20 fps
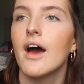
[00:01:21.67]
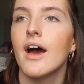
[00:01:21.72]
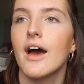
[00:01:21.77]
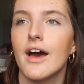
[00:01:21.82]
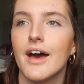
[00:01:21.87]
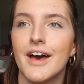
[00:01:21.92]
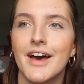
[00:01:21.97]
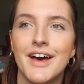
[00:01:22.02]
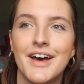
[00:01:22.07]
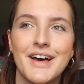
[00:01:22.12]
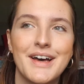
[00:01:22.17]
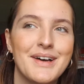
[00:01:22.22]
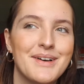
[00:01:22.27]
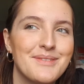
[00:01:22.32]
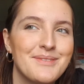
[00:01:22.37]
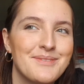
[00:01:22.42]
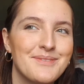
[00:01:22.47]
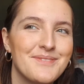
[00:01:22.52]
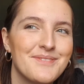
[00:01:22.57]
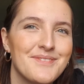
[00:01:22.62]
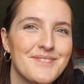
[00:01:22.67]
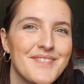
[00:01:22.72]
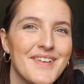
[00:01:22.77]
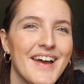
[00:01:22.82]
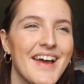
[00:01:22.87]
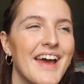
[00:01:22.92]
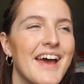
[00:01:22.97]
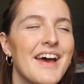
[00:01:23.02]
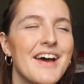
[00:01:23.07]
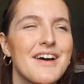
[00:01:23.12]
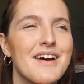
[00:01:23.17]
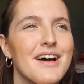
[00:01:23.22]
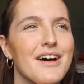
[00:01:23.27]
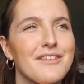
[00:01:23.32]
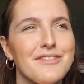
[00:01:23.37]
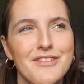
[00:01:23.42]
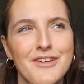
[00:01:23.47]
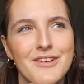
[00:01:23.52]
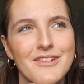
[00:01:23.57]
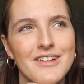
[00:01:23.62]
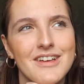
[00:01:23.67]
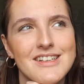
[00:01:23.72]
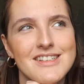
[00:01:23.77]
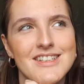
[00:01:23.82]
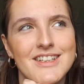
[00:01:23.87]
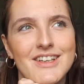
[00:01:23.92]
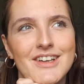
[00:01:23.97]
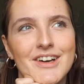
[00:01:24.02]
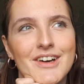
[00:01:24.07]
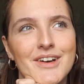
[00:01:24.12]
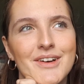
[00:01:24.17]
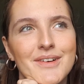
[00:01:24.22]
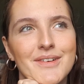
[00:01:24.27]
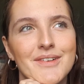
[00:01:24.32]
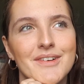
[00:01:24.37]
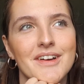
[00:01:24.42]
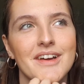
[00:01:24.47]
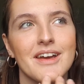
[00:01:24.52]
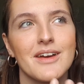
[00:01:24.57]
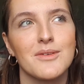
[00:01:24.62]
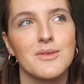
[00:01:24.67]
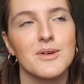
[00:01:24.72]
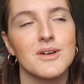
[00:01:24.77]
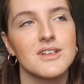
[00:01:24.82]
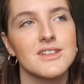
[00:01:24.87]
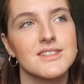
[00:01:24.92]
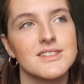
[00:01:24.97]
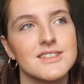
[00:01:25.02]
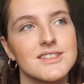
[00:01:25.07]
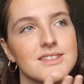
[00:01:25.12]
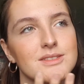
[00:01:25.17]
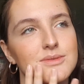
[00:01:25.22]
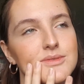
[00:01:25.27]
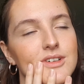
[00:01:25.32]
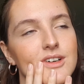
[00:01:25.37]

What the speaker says: A few years ago it was